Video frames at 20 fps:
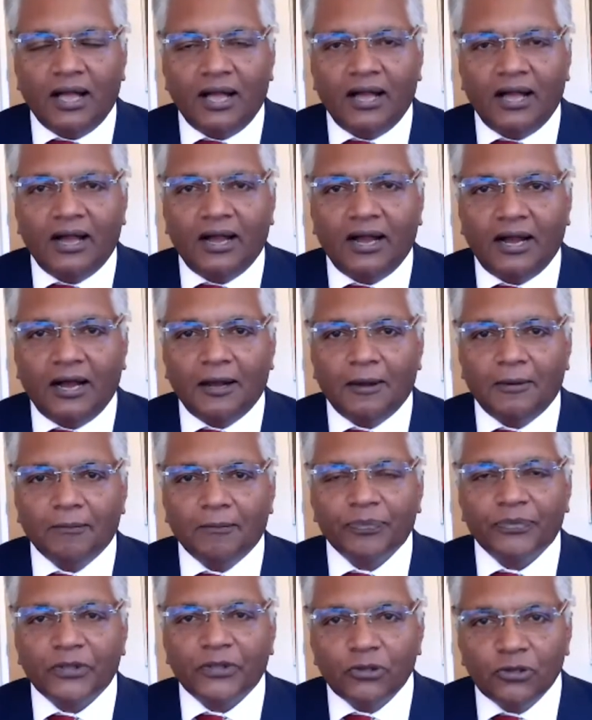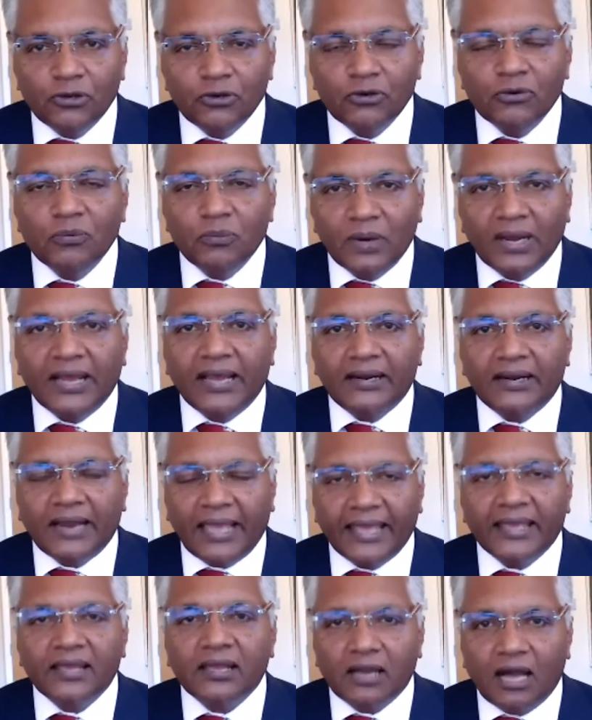Um, you wear
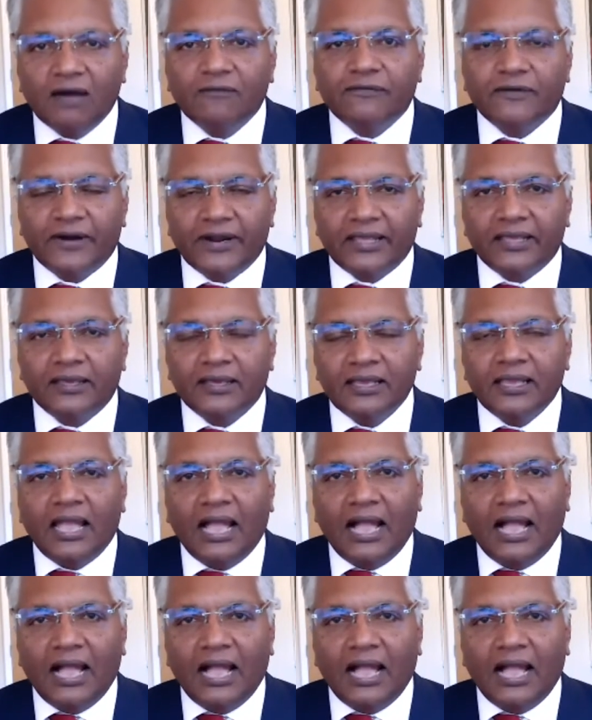a covering